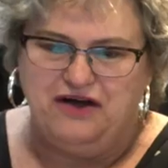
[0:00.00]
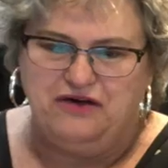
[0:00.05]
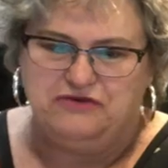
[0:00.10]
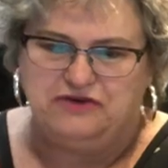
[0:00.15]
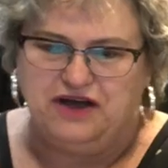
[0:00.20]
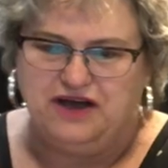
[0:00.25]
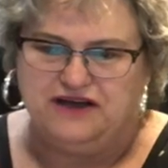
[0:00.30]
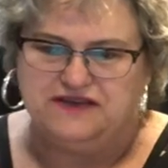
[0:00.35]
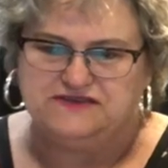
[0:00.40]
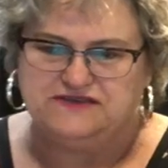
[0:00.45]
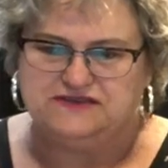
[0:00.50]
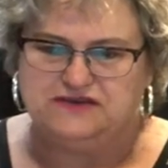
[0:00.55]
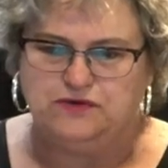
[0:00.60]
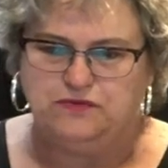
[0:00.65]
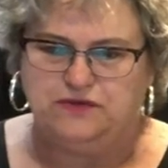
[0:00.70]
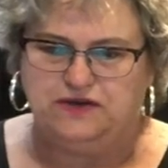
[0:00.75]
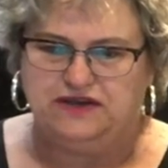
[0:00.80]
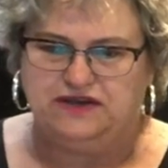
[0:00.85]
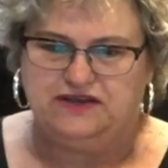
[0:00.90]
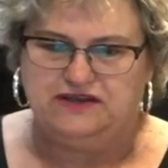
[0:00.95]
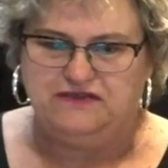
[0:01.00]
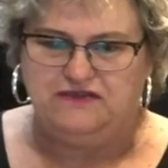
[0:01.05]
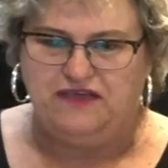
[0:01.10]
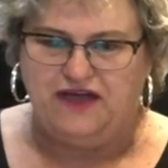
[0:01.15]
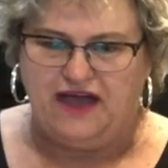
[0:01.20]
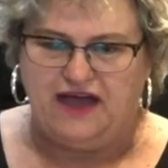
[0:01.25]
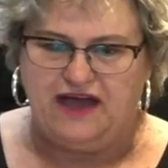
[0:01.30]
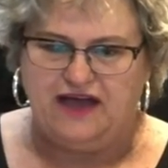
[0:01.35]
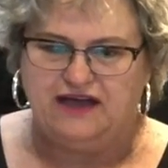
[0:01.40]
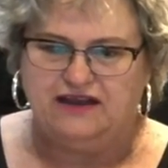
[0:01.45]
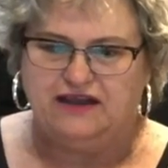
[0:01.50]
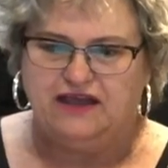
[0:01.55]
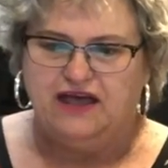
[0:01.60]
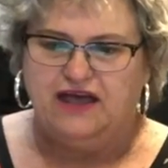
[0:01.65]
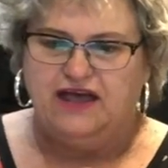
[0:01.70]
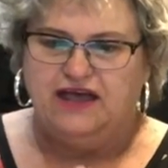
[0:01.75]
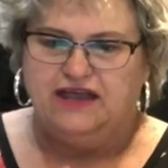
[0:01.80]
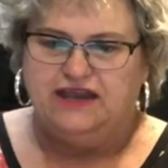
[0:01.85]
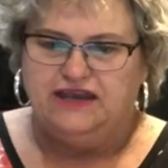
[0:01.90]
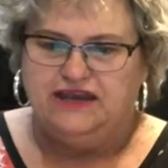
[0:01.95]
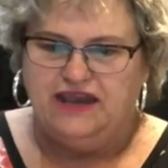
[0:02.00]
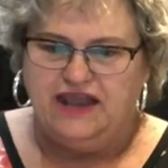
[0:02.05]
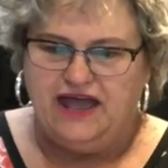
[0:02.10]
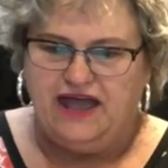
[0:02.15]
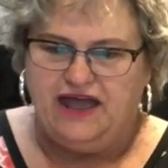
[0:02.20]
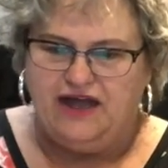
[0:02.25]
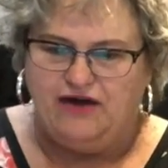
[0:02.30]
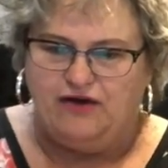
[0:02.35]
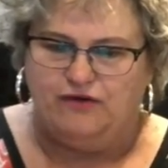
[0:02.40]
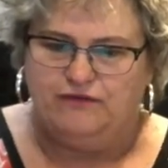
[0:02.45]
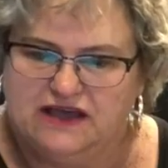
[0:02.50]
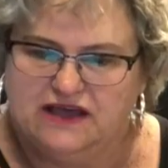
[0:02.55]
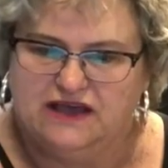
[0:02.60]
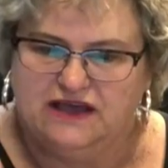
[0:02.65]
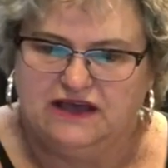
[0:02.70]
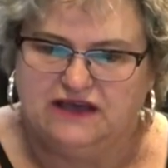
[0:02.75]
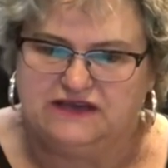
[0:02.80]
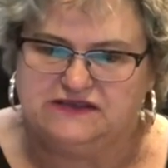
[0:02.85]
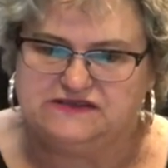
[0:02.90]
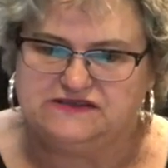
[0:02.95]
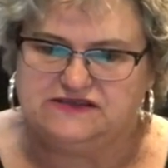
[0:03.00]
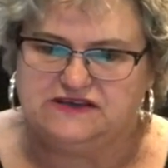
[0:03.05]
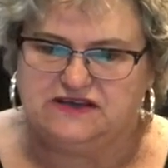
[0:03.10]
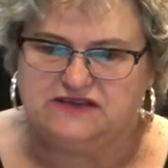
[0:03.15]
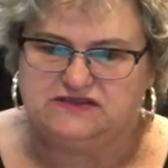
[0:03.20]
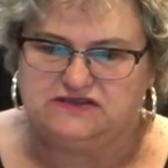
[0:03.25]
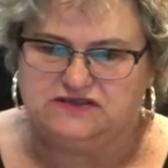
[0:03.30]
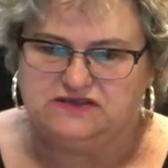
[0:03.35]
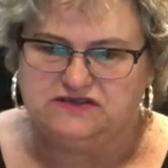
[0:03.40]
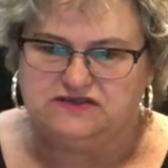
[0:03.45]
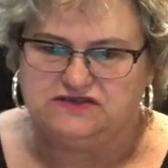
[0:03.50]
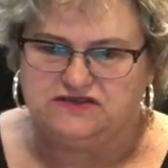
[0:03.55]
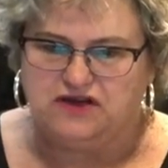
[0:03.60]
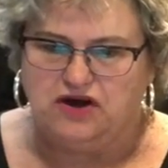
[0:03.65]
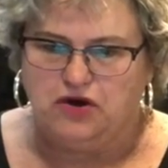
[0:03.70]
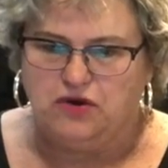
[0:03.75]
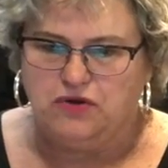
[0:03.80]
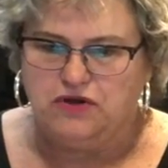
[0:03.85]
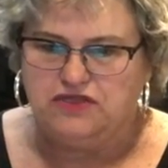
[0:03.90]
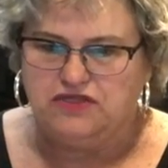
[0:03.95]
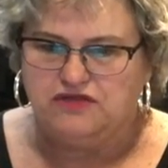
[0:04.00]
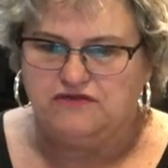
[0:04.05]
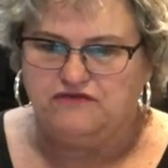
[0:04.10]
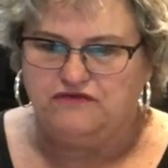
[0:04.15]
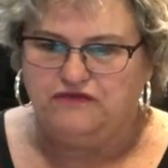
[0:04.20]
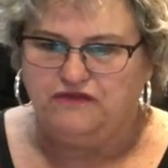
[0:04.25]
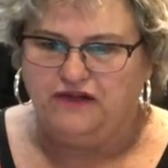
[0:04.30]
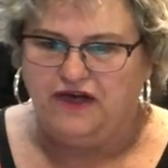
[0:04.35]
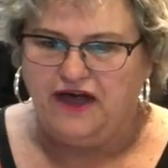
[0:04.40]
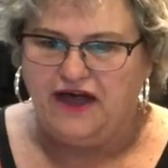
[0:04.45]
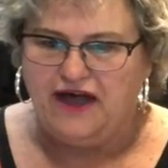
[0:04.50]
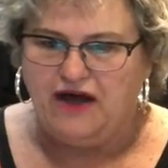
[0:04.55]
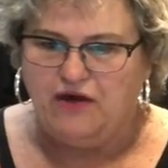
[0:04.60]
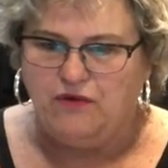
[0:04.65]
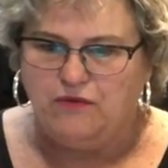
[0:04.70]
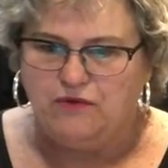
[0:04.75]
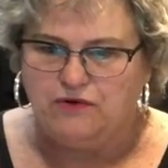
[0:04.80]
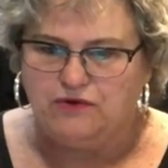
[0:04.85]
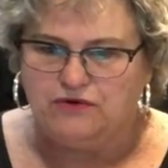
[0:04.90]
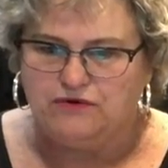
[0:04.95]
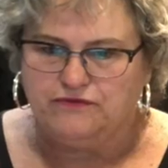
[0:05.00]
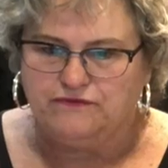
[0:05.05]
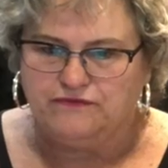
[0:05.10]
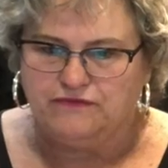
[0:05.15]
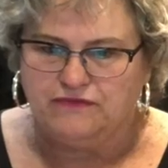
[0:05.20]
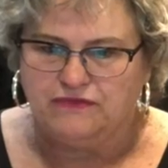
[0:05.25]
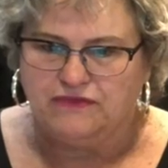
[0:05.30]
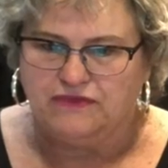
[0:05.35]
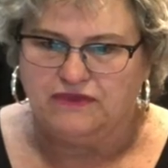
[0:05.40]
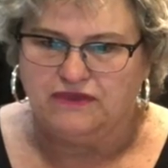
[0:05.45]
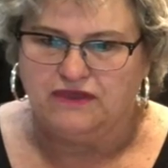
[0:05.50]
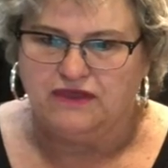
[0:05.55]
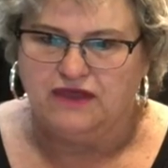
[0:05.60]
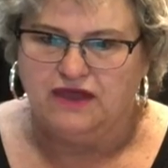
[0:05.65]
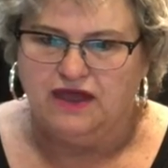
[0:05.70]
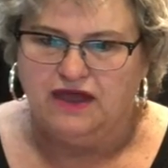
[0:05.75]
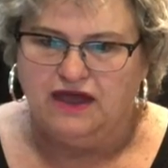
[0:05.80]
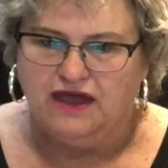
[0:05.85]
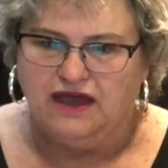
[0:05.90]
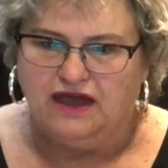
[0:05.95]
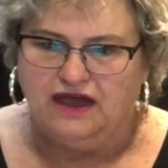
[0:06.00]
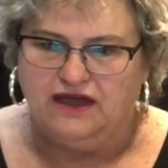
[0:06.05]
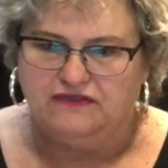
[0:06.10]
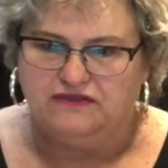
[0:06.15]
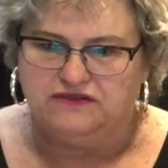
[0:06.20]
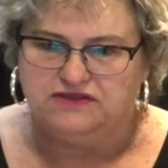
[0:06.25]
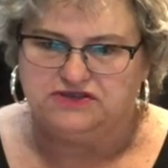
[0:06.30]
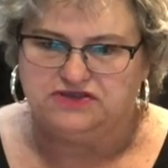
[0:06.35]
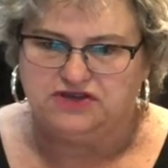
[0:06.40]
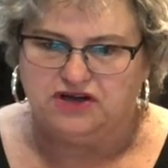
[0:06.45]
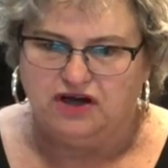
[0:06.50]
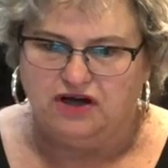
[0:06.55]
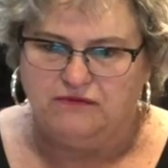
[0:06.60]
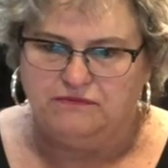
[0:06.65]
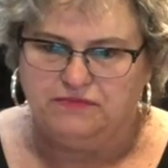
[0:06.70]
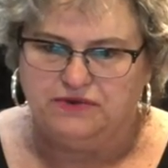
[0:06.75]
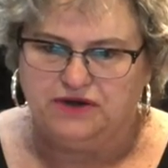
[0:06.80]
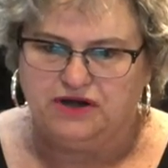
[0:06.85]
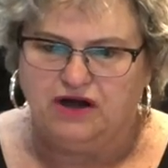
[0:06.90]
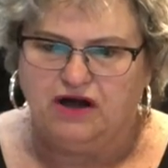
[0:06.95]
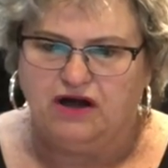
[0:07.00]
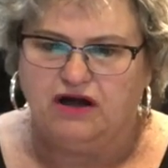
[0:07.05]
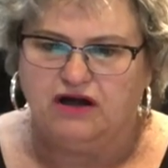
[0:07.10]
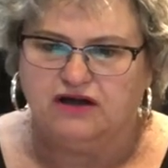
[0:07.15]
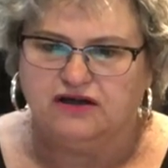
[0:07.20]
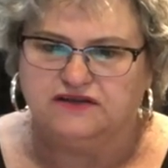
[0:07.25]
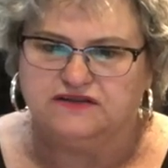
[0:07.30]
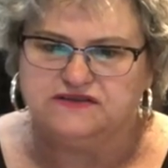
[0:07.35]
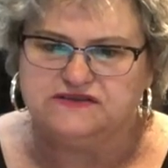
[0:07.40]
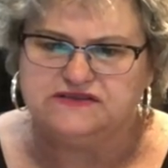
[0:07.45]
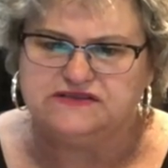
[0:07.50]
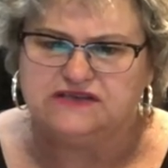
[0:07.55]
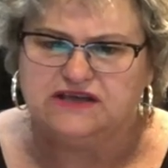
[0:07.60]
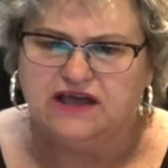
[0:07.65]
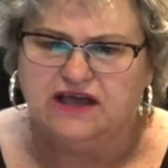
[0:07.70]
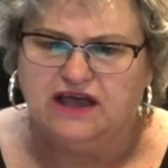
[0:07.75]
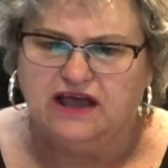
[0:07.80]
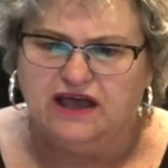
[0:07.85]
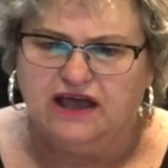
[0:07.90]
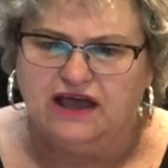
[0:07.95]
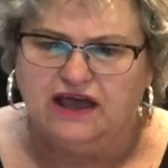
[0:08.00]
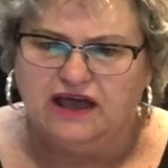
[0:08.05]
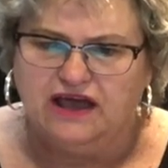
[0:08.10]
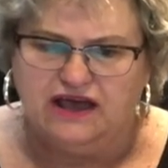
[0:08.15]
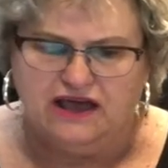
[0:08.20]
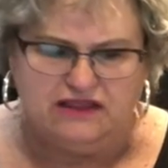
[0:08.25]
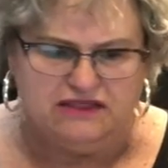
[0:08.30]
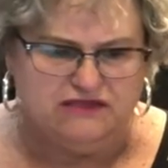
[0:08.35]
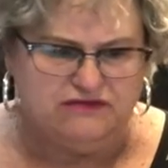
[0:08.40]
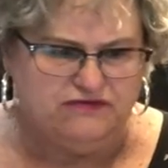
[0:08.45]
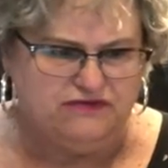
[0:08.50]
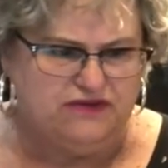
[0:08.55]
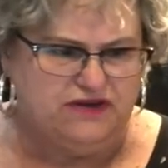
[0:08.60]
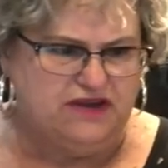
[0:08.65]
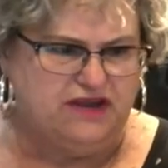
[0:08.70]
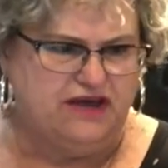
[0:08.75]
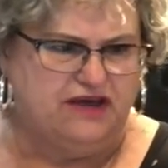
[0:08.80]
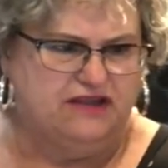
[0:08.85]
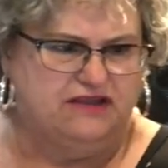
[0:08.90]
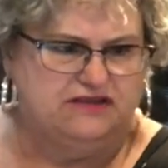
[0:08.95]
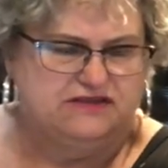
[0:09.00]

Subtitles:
Okay, so we did that. Now, it says to stir in the flour and the chopped pecans and the vanilla.